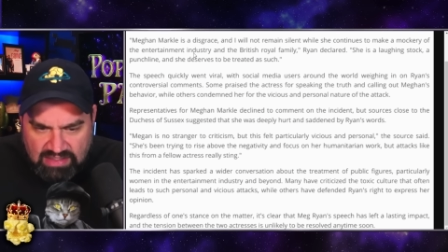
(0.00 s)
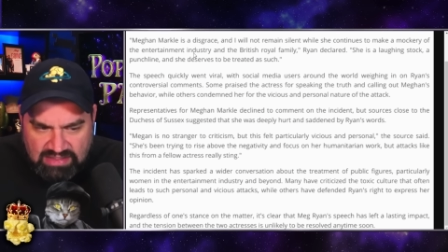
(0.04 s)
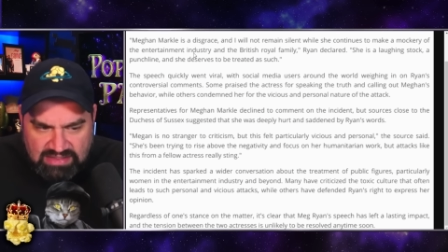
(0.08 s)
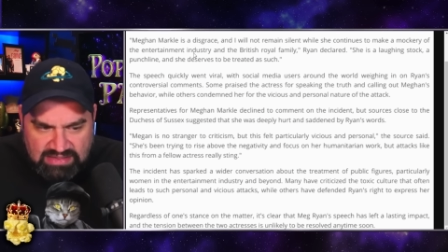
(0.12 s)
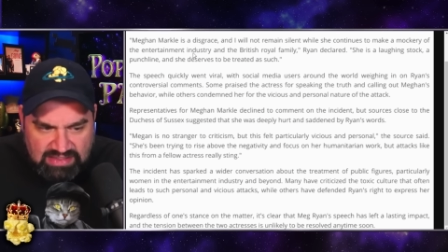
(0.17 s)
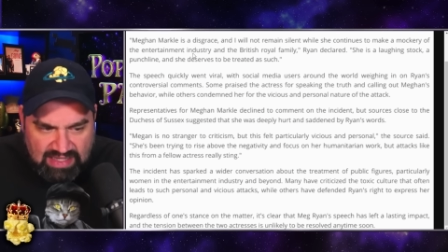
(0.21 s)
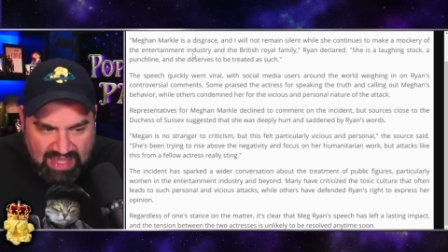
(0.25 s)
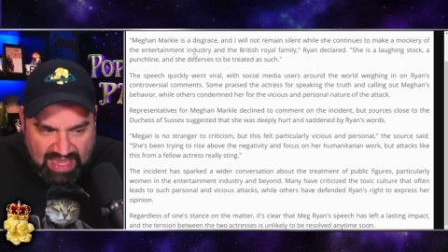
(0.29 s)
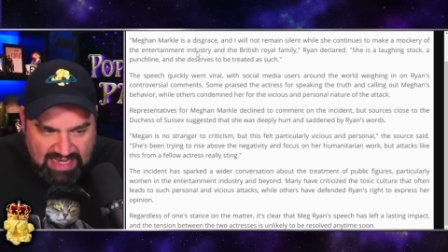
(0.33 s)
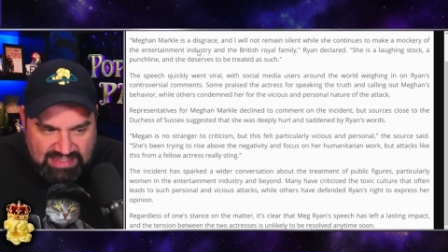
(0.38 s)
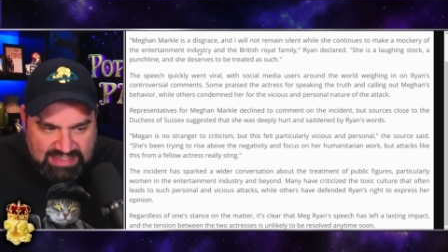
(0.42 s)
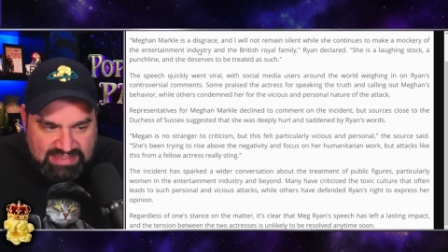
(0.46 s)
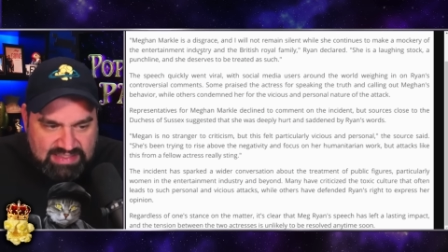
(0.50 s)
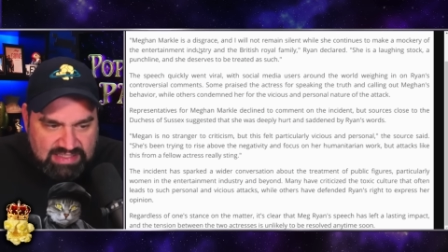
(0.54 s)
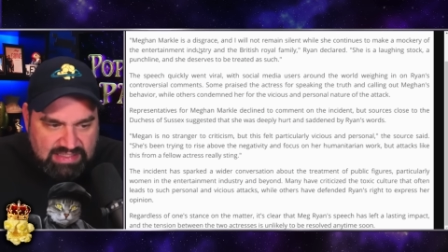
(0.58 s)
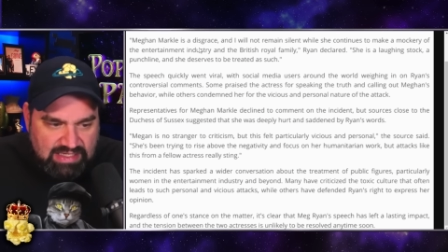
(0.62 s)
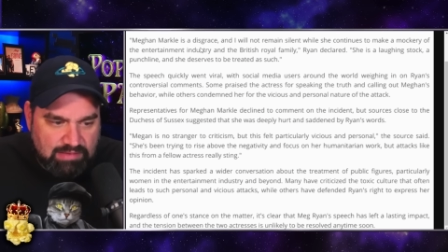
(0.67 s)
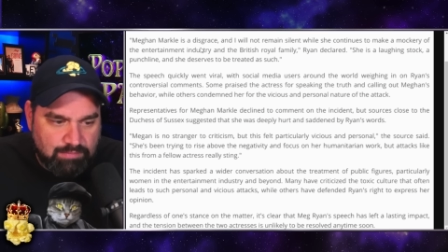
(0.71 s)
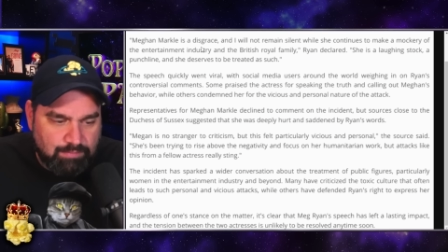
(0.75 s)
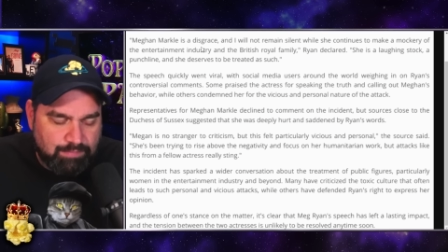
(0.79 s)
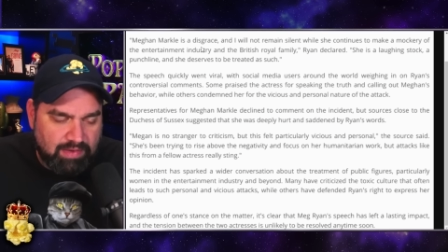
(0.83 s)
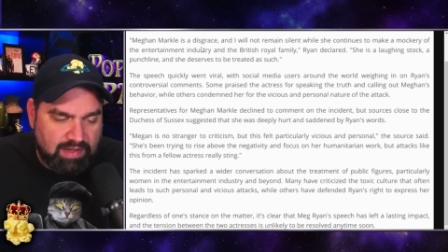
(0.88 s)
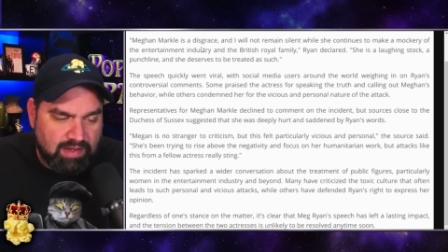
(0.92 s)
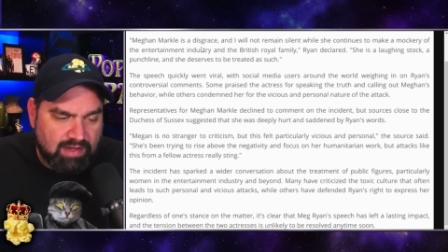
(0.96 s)
lasting
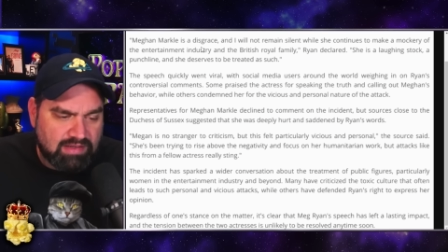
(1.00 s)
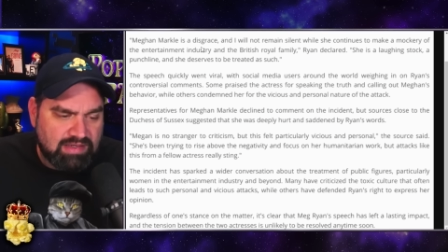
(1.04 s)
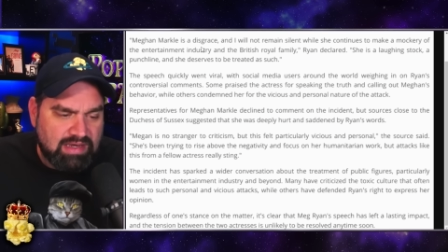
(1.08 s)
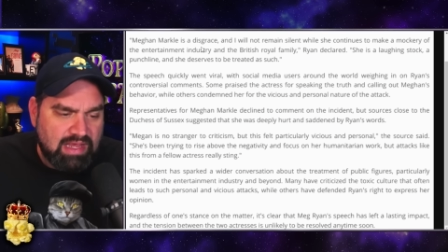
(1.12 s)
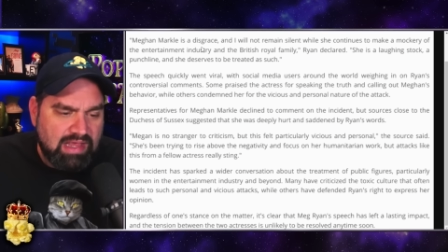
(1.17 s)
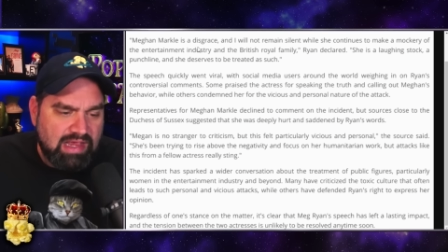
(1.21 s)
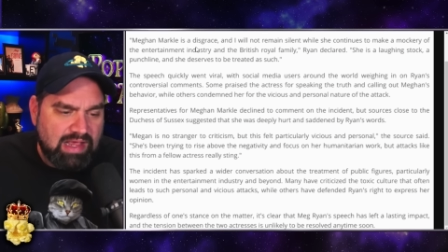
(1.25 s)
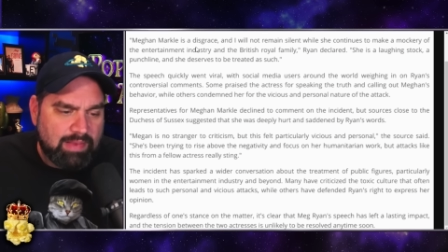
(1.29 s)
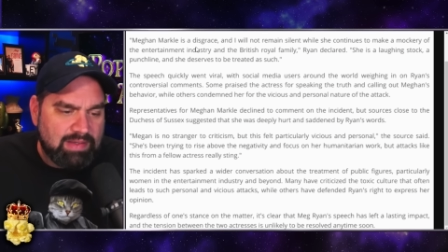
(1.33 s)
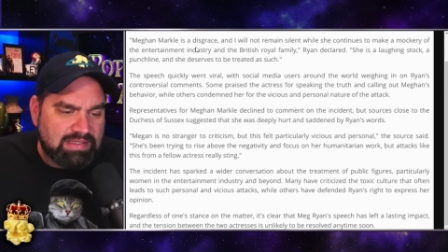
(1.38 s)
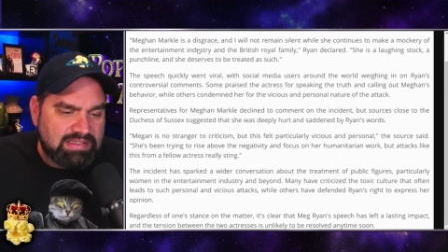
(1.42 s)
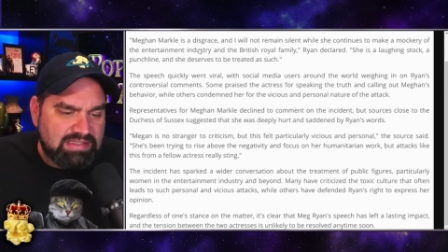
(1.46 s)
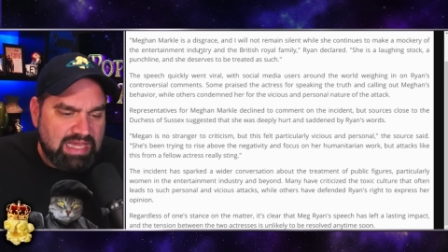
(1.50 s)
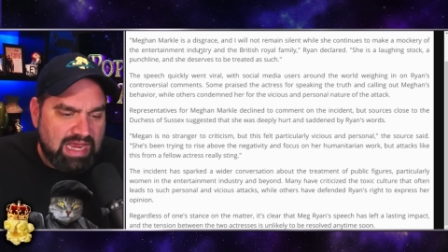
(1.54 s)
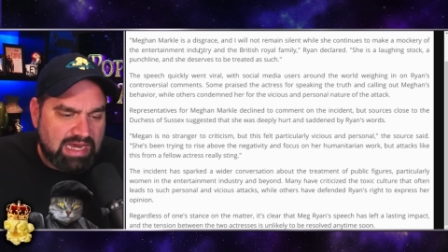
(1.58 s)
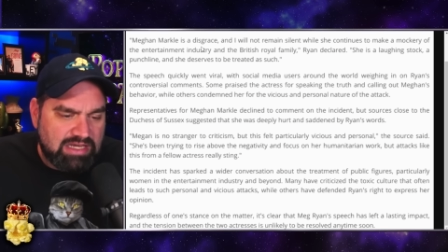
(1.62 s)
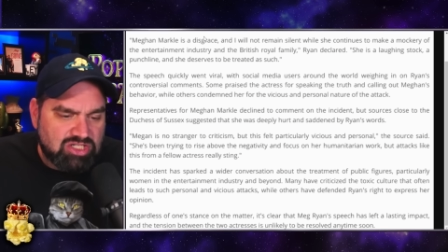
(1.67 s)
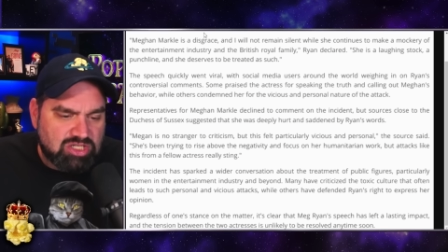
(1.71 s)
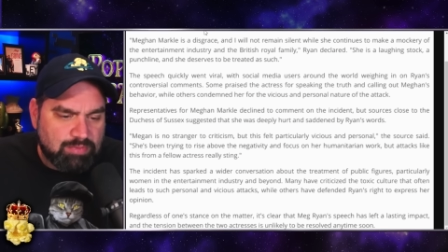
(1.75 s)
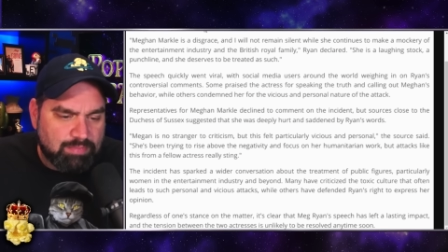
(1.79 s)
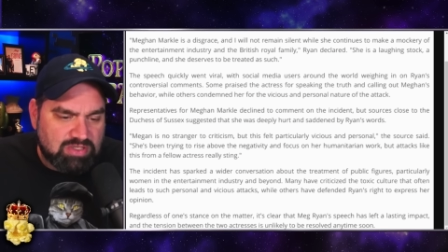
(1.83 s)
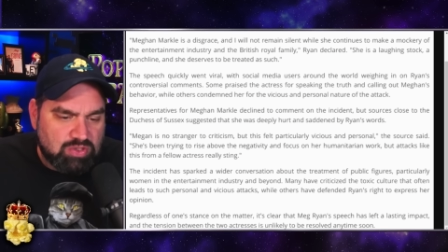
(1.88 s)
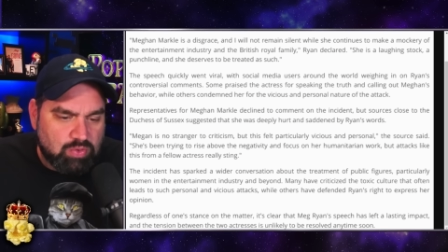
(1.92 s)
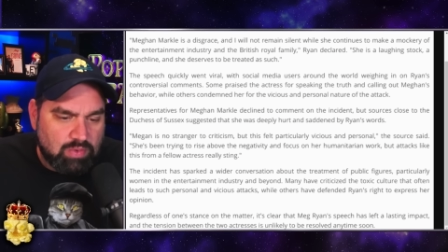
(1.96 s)
impact, and the
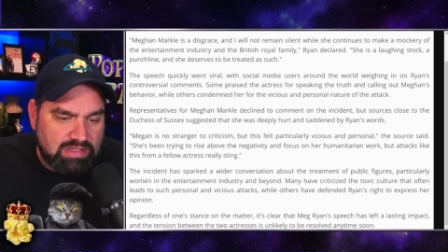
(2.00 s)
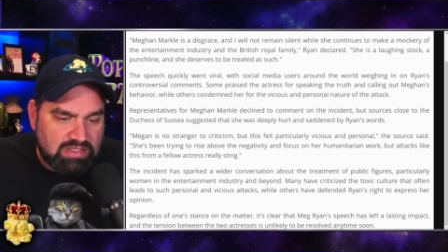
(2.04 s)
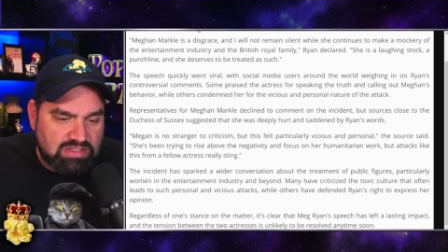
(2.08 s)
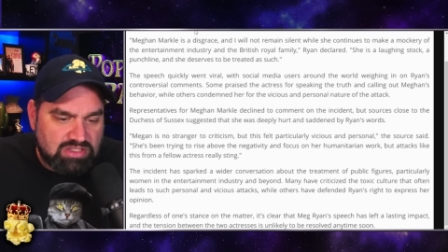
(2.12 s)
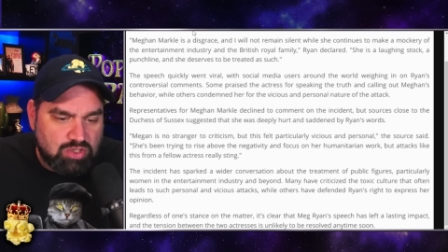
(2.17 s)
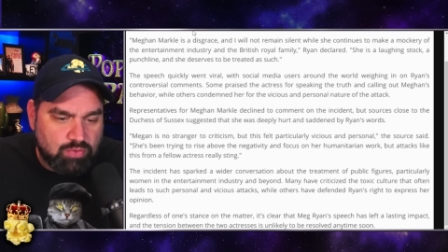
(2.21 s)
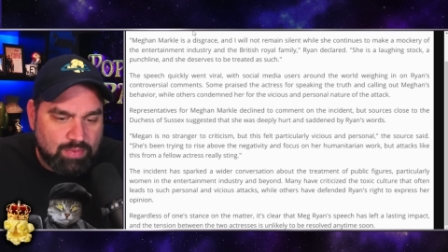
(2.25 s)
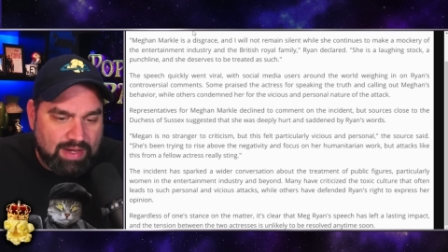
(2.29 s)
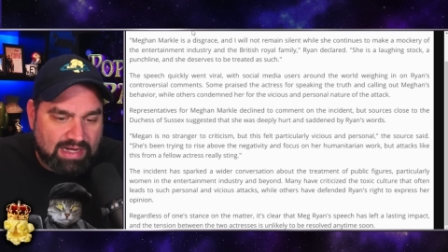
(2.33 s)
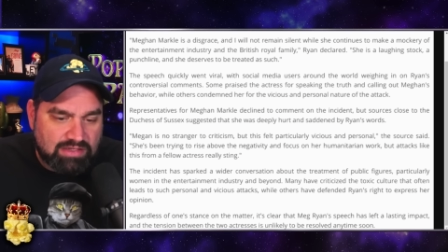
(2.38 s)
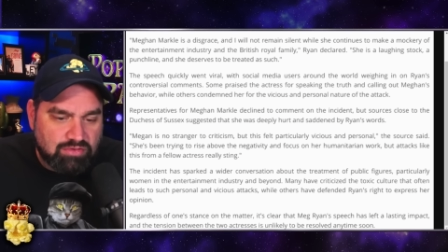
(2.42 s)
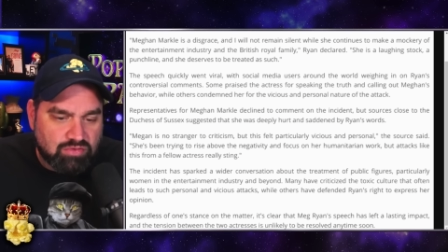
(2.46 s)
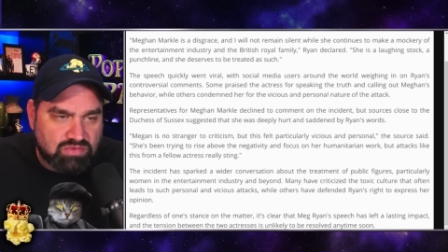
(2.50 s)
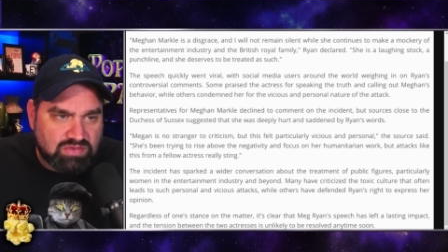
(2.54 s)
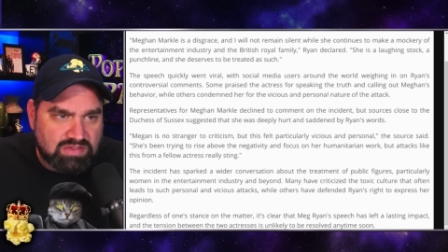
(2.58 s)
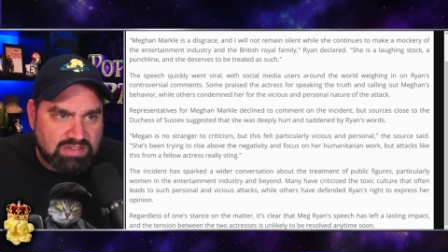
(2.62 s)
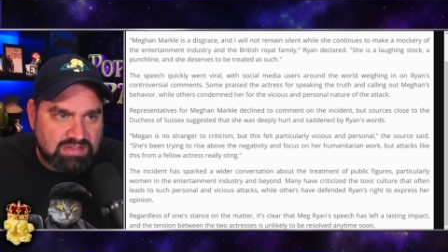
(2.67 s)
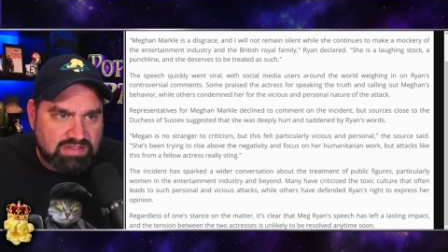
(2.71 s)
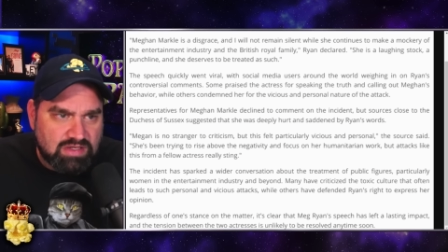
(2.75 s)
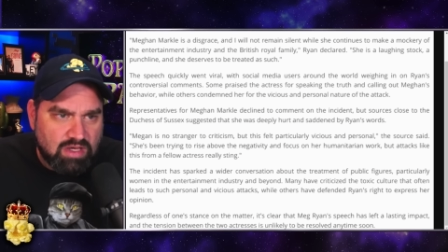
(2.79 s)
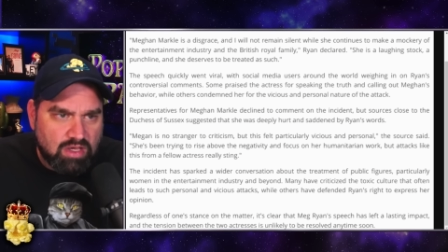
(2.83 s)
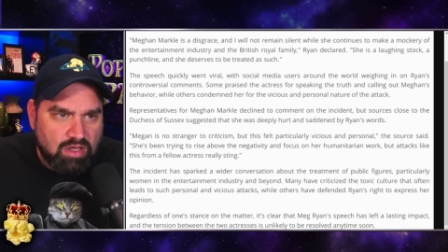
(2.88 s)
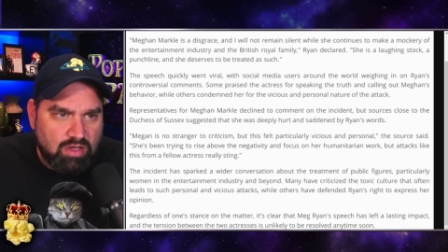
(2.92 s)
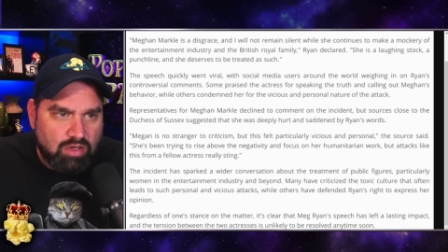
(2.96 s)
tension between the two
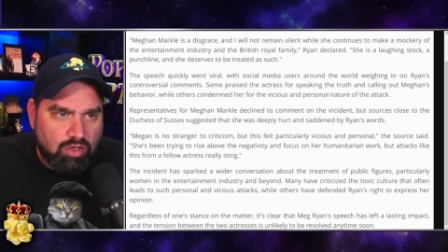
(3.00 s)
actresses